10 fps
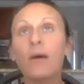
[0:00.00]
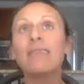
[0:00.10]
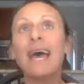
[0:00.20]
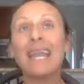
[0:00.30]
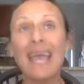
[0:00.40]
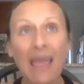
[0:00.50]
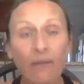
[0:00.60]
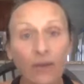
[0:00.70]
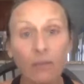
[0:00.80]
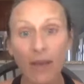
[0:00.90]
that
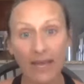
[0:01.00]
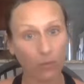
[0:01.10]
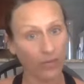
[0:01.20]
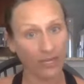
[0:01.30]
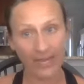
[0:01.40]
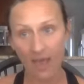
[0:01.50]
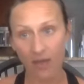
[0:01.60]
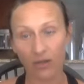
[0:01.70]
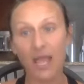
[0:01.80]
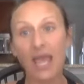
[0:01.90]
everybody we
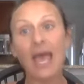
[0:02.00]
encounter